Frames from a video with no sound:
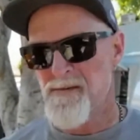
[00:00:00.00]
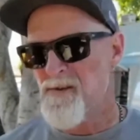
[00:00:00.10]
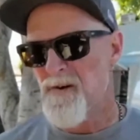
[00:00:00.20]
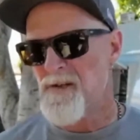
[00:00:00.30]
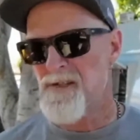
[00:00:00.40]

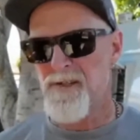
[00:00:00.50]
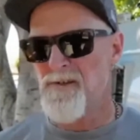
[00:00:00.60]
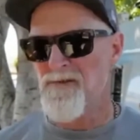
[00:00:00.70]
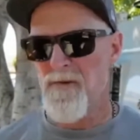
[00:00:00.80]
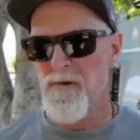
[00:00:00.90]
There's no
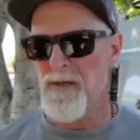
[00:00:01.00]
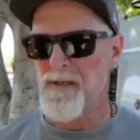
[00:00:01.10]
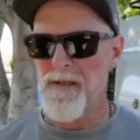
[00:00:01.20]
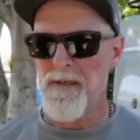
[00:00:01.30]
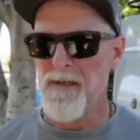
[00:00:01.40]
excuse for
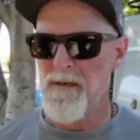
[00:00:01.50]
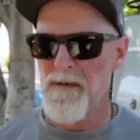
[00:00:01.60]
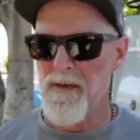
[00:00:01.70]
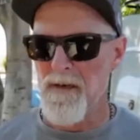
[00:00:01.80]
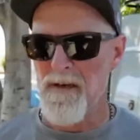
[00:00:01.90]
what he
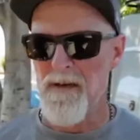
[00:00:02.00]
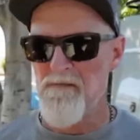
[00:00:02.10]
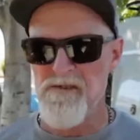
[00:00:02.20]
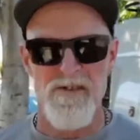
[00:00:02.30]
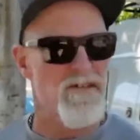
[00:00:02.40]
did. I
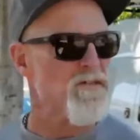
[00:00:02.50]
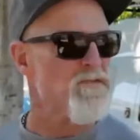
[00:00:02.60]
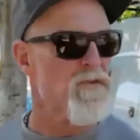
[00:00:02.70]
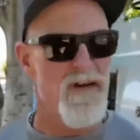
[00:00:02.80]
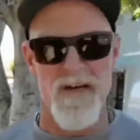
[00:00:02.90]
can never
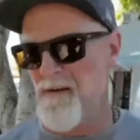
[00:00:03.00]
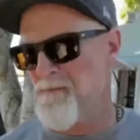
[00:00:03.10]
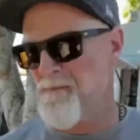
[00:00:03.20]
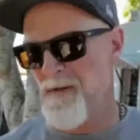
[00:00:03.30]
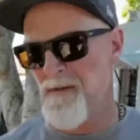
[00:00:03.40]
justify
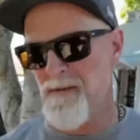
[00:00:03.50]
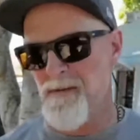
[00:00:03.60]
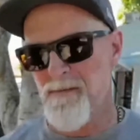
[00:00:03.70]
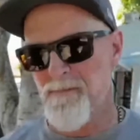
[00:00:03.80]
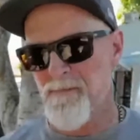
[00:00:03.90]
it, but
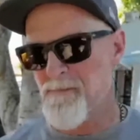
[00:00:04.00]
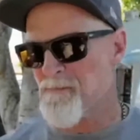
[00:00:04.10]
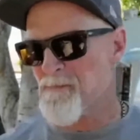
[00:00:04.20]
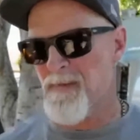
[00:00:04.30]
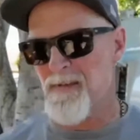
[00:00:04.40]

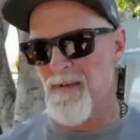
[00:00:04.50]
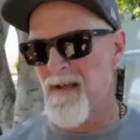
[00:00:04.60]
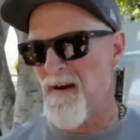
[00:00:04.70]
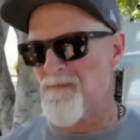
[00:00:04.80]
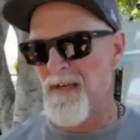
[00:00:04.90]
it
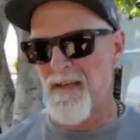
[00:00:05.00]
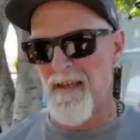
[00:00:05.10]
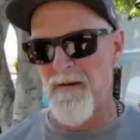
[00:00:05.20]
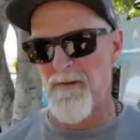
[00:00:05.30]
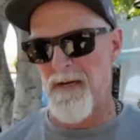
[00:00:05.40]
didn't have to
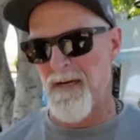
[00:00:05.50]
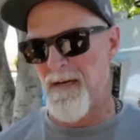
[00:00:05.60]
end that